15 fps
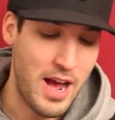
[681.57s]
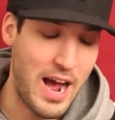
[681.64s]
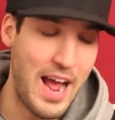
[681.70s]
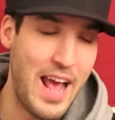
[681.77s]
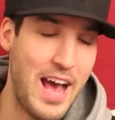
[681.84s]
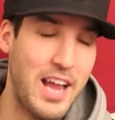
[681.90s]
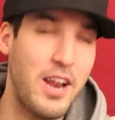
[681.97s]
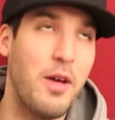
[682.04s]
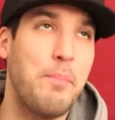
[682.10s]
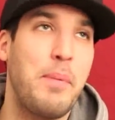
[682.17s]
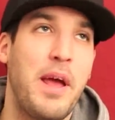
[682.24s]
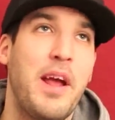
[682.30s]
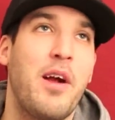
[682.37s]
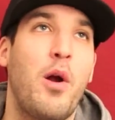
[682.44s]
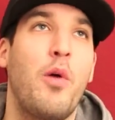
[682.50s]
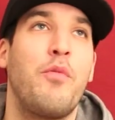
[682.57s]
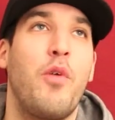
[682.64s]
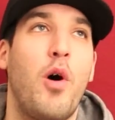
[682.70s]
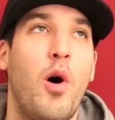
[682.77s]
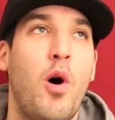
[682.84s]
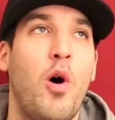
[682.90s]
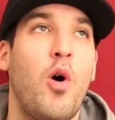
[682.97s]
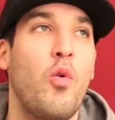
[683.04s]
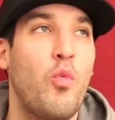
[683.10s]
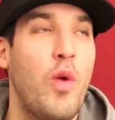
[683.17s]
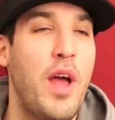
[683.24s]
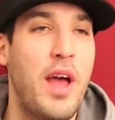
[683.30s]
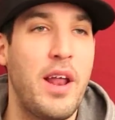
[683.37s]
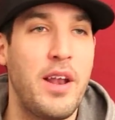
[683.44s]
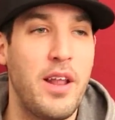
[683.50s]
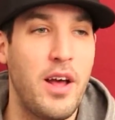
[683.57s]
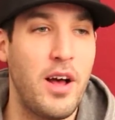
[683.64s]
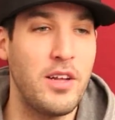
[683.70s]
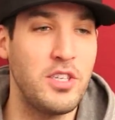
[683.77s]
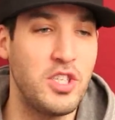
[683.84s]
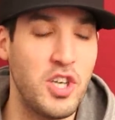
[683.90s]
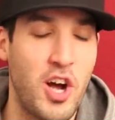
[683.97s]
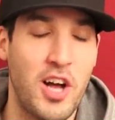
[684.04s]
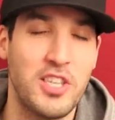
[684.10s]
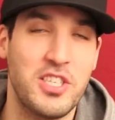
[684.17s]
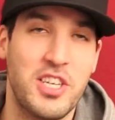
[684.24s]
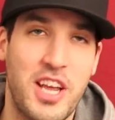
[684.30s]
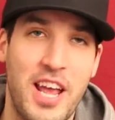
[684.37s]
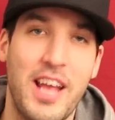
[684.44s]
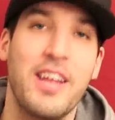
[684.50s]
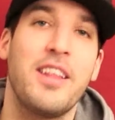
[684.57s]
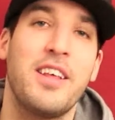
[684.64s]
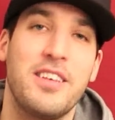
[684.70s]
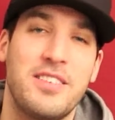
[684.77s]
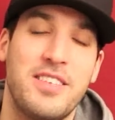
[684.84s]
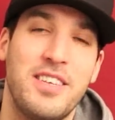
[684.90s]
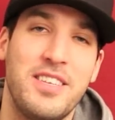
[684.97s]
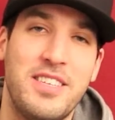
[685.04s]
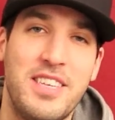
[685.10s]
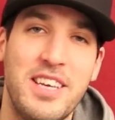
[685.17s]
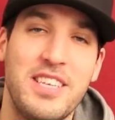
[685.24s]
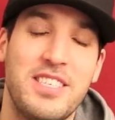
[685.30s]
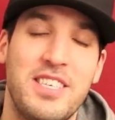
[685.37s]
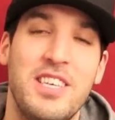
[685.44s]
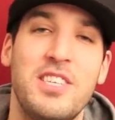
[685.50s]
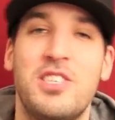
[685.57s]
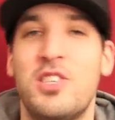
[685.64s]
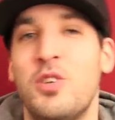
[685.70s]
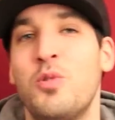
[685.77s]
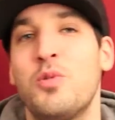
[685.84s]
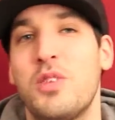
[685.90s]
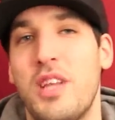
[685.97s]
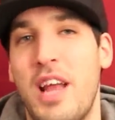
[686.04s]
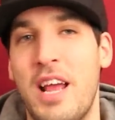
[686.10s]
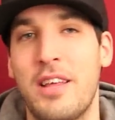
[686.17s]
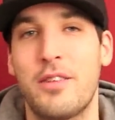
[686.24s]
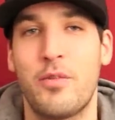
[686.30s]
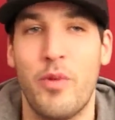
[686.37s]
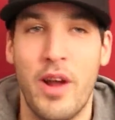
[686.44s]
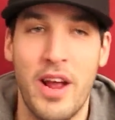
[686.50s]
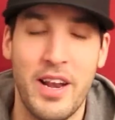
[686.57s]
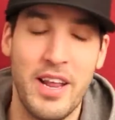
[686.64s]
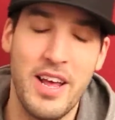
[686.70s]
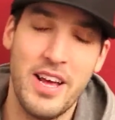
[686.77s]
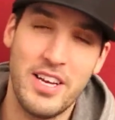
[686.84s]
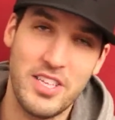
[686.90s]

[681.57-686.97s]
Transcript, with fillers: I had a pair of all red Josh Kalis D C shoes in eighth grade.